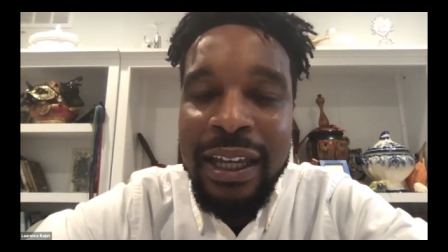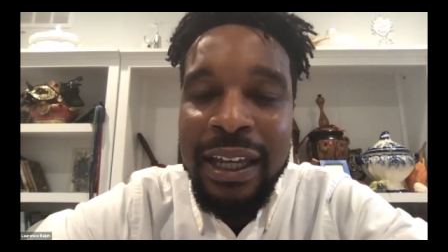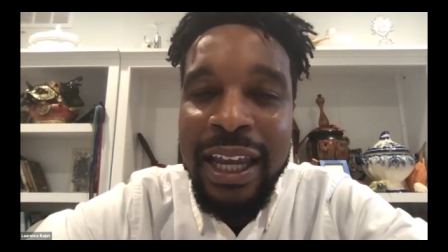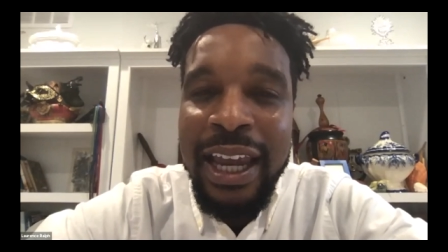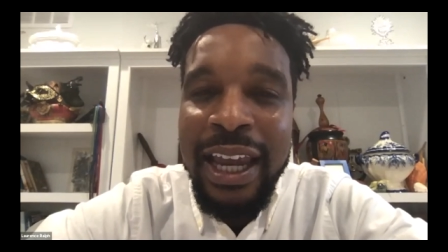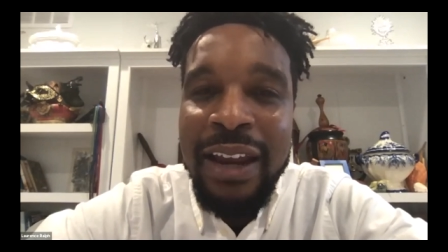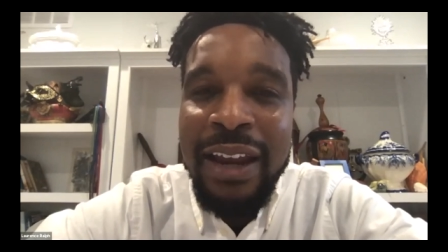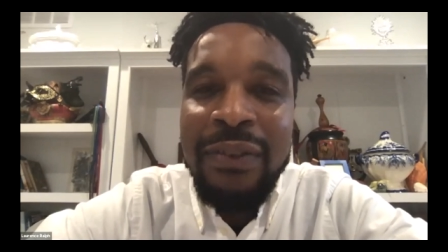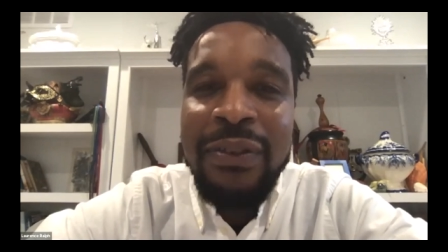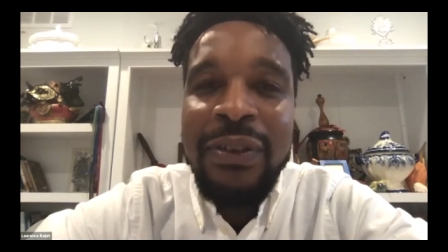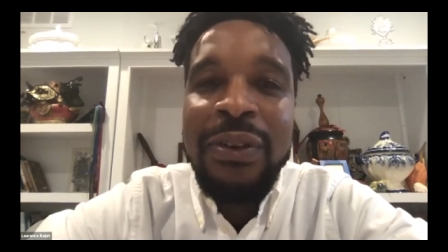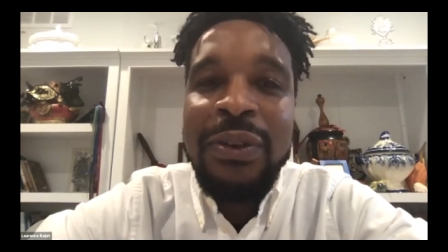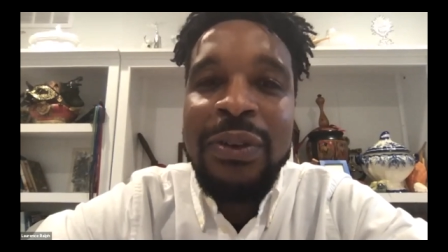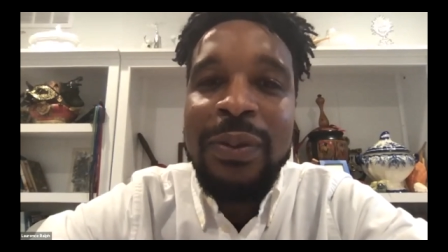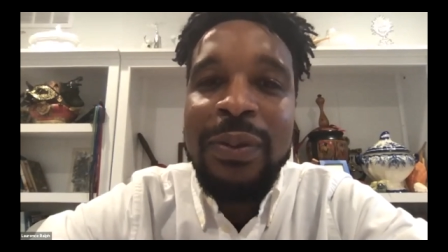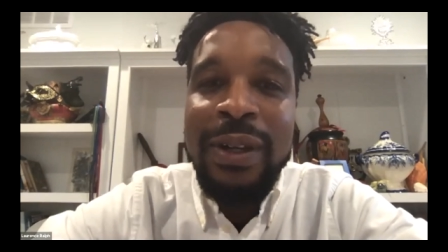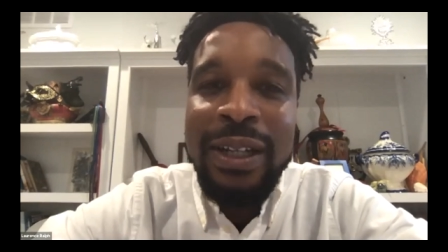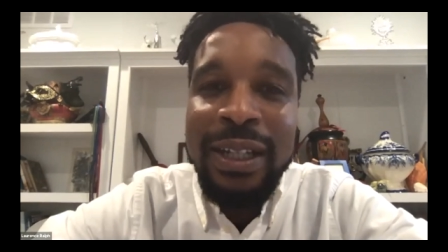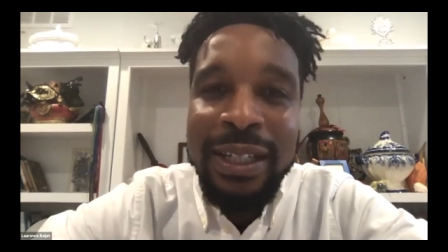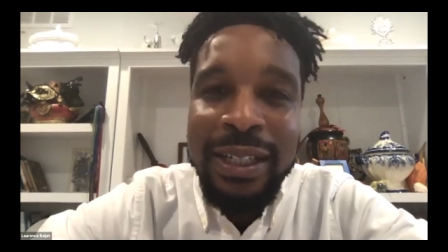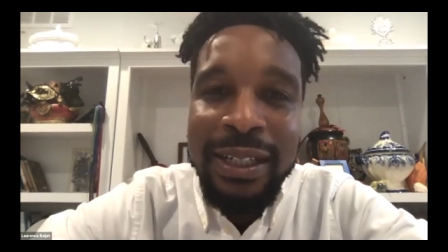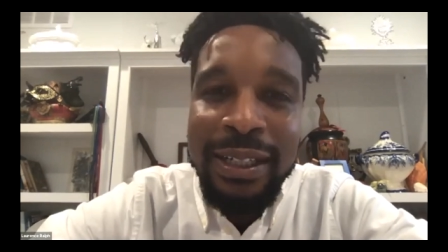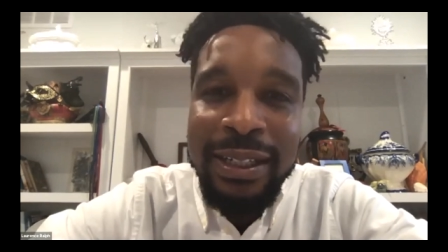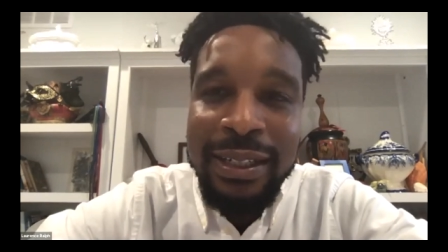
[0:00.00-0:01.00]

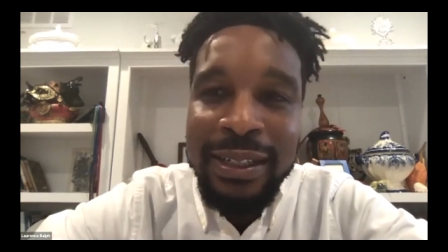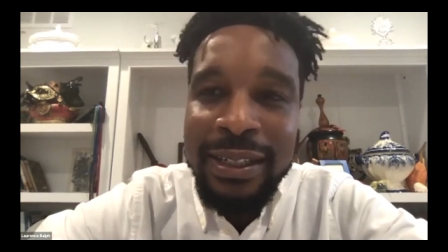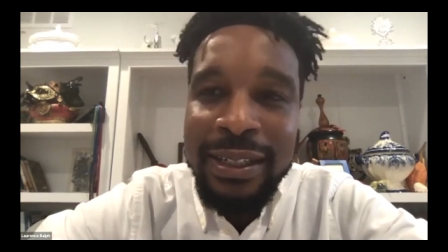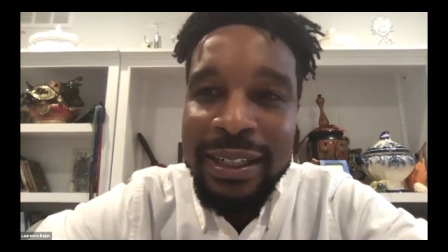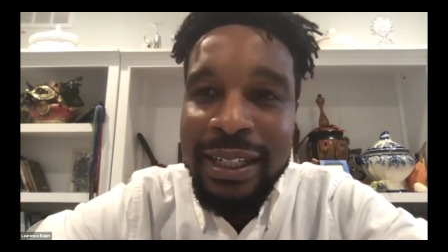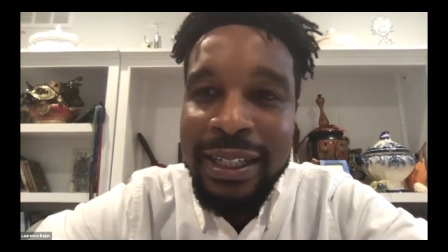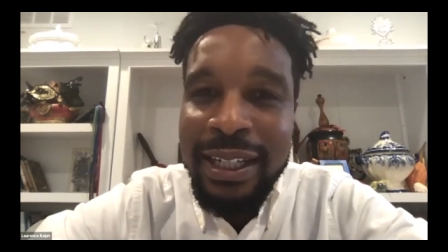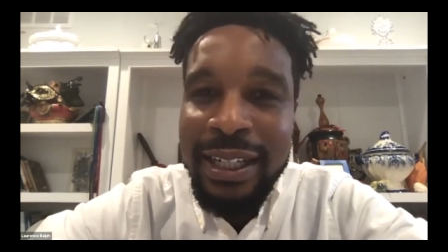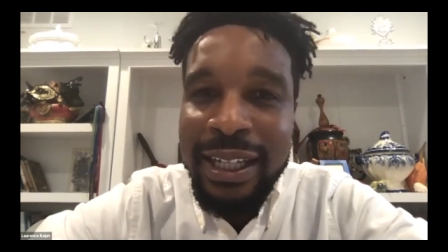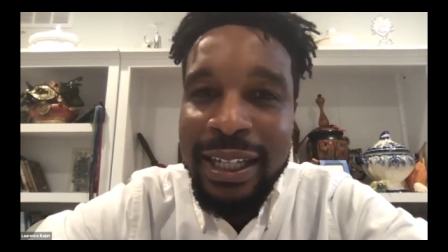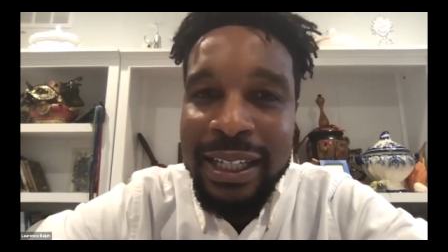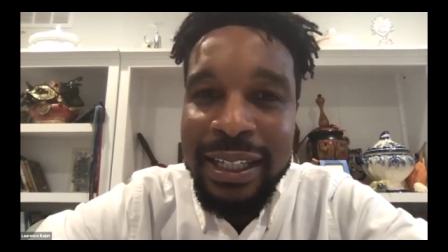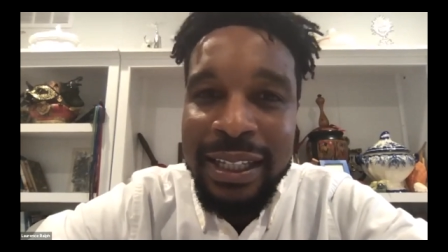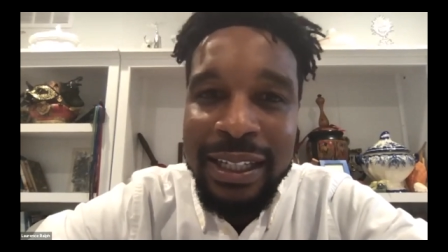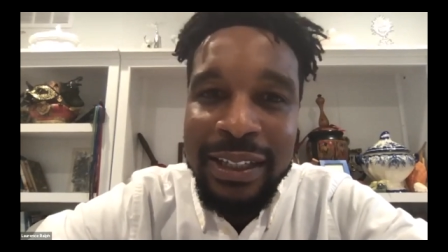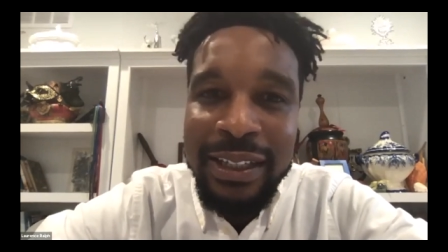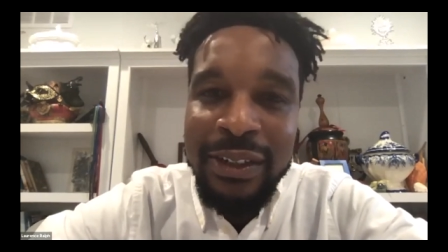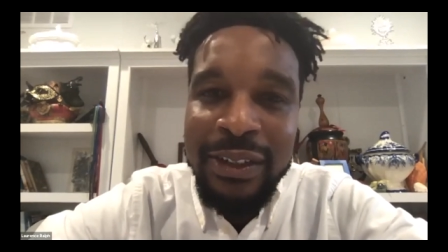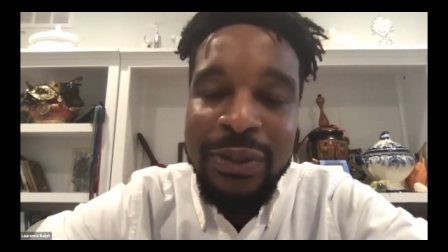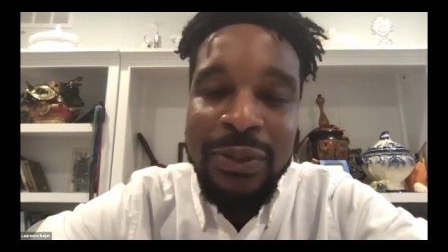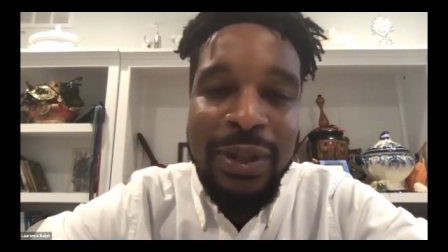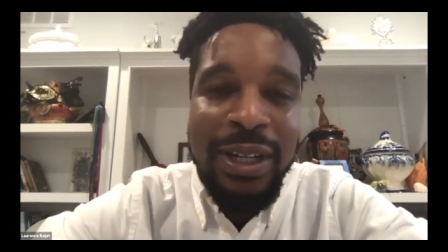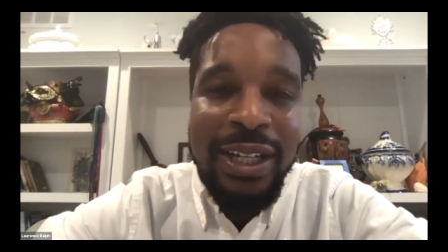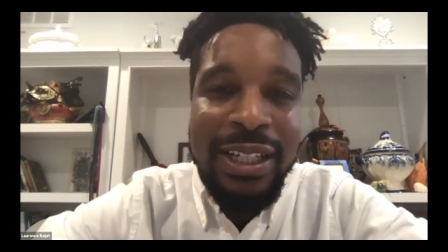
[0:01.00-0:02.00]
everyone in the
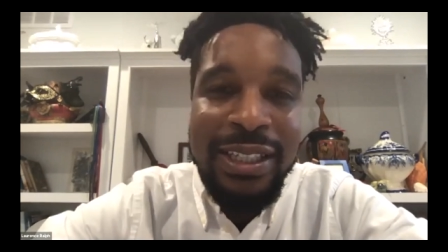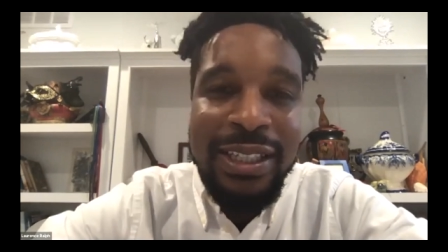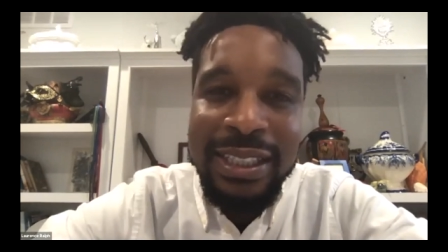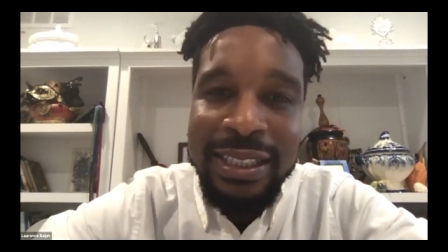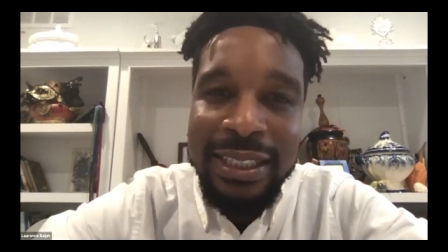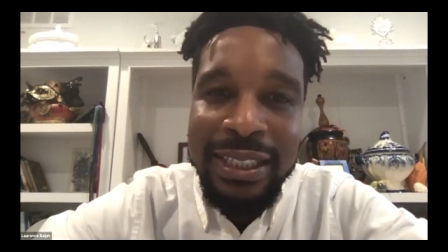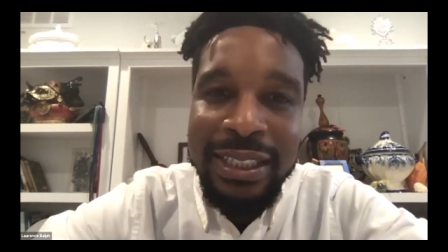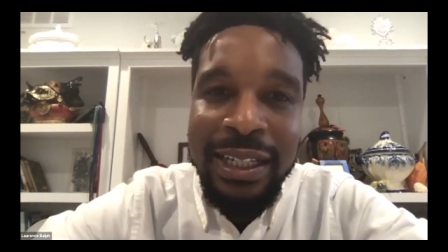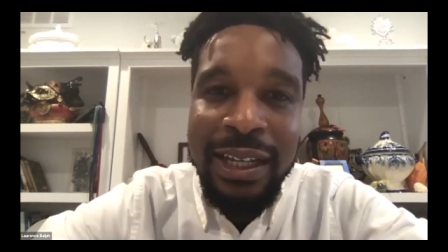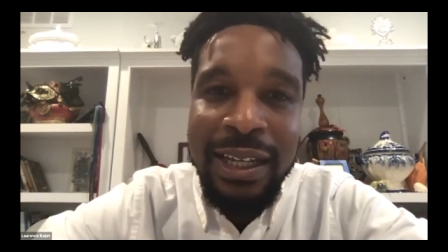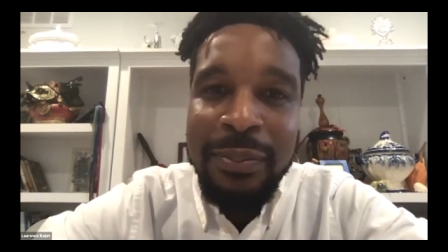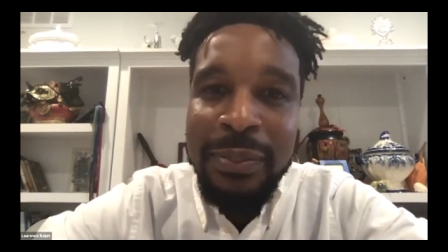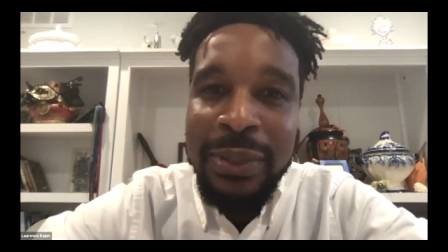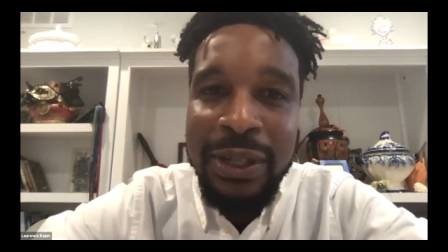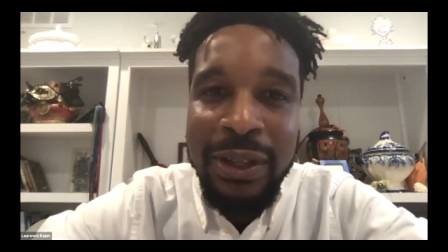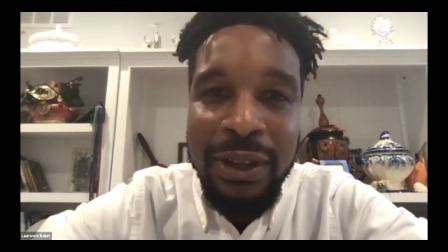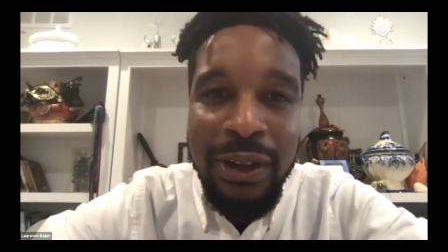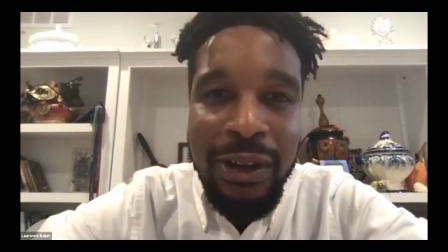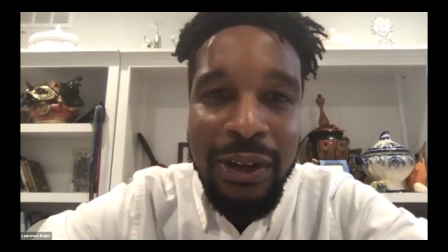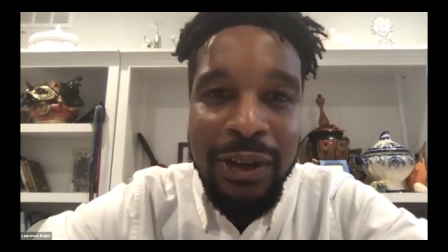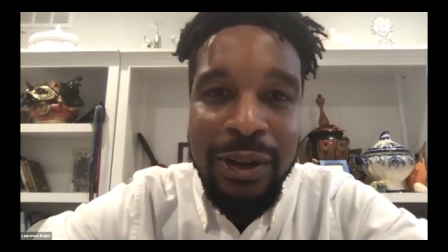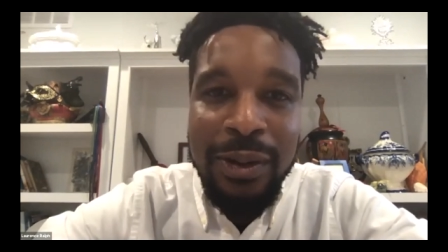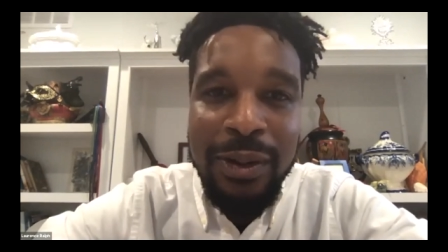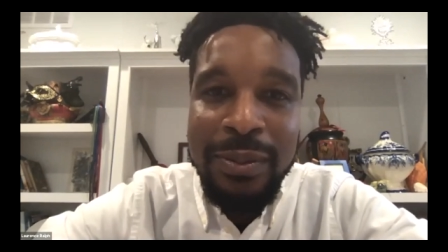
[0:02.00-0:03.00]
US isn't up in
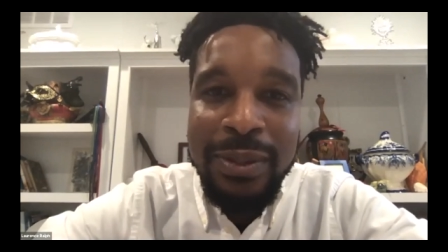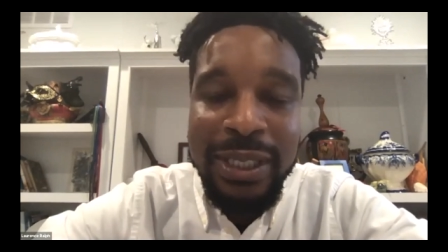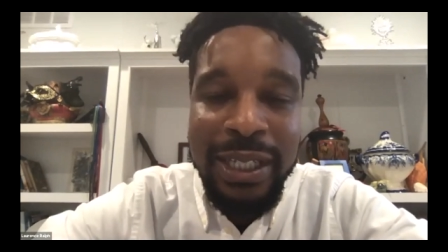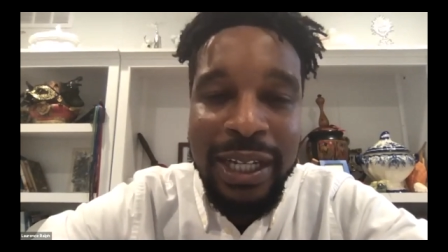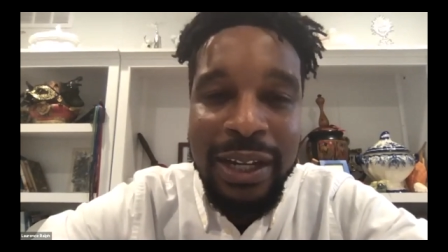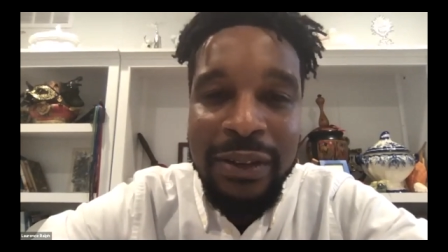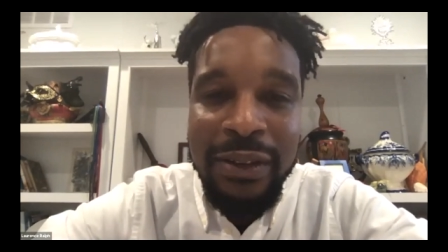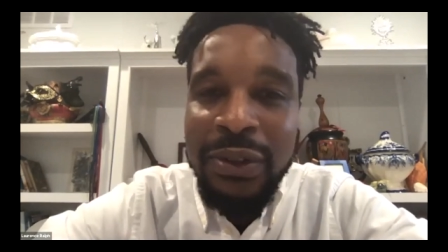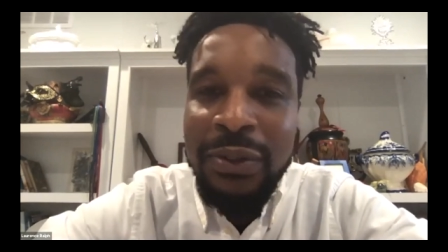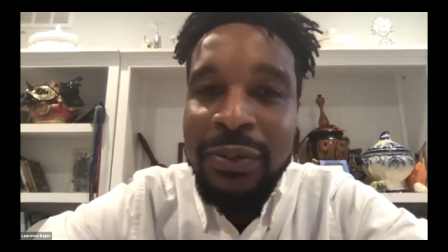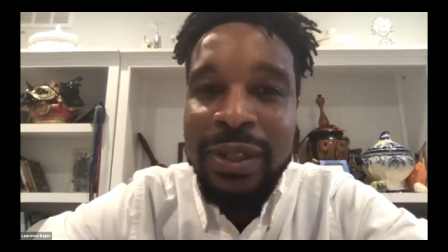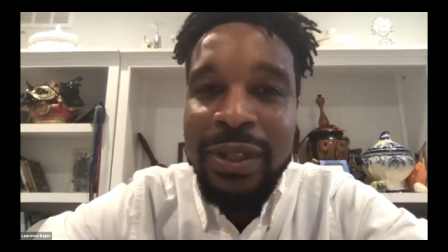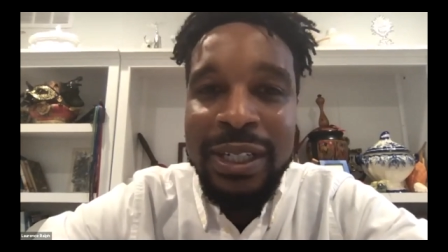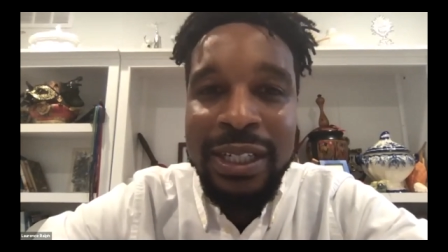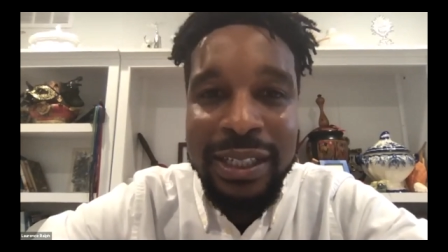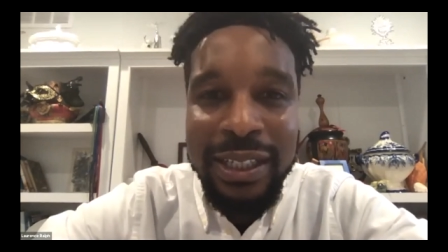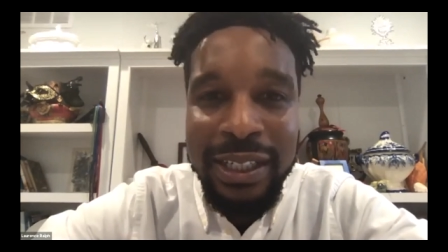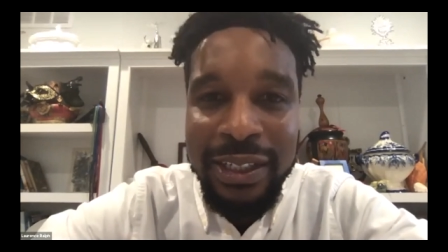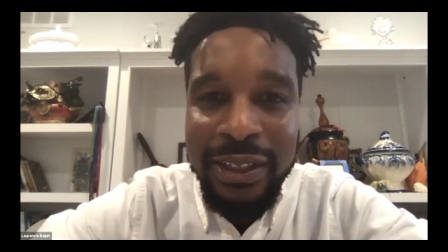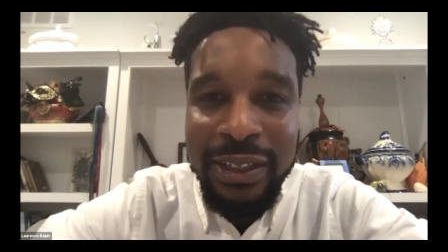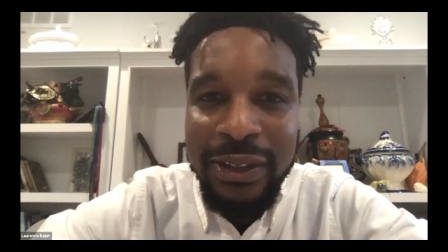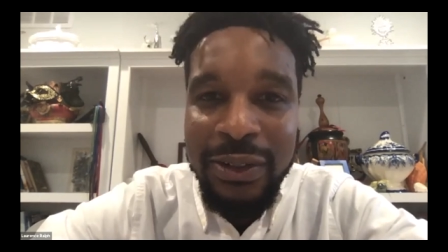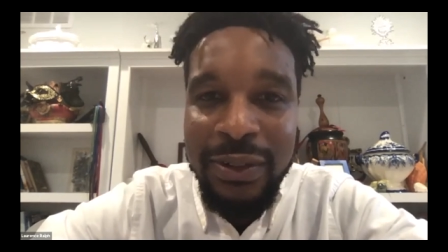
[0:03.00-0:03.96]
arms and everyone in the